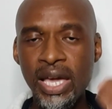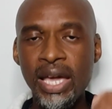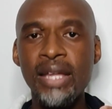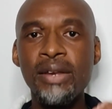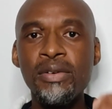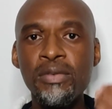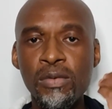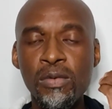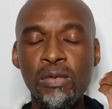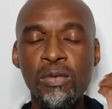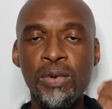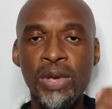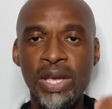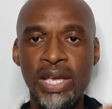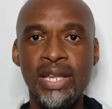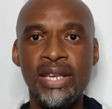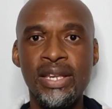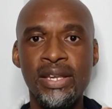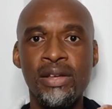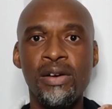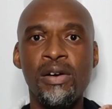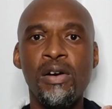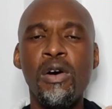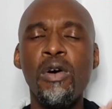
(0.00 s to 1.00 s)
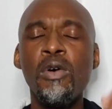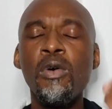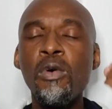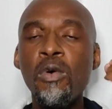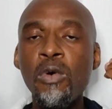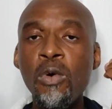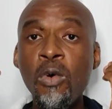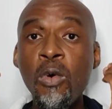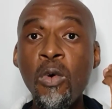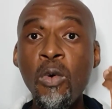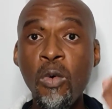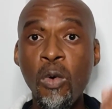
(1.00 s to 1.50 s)
can win or
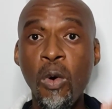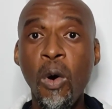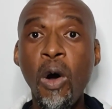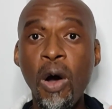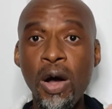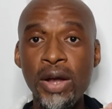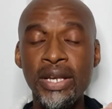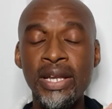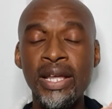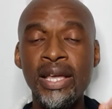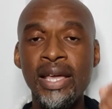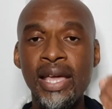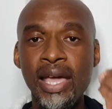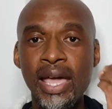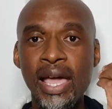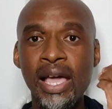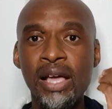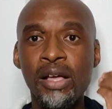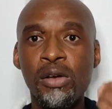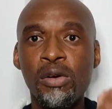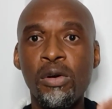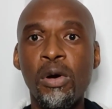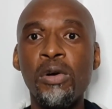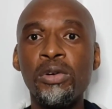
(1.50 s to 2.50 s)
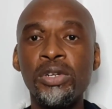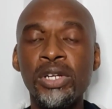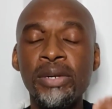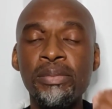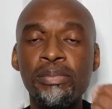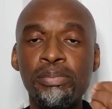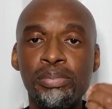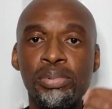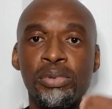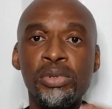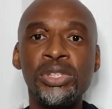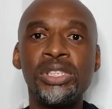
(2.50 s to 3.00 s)
who won a
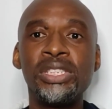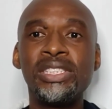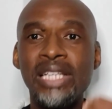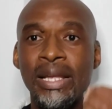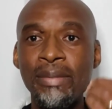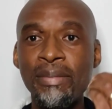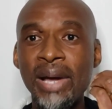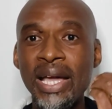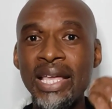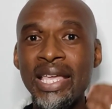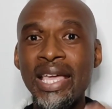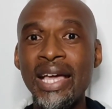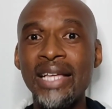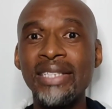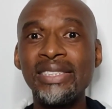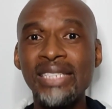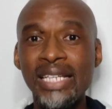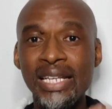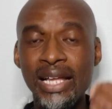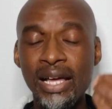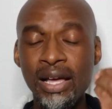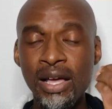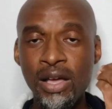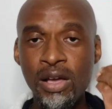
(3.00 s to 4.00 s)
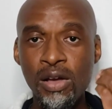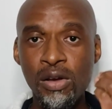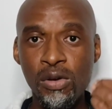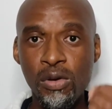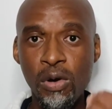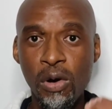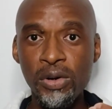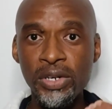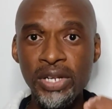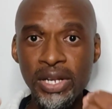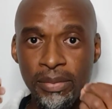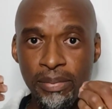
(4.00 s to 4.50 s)
golden boot, the Manyathela
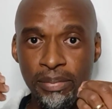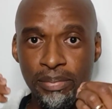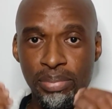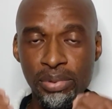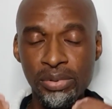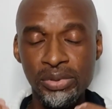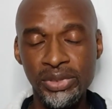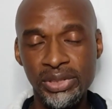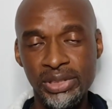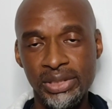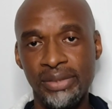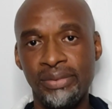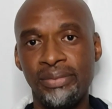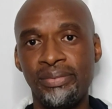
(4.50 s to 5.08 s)
golden boot?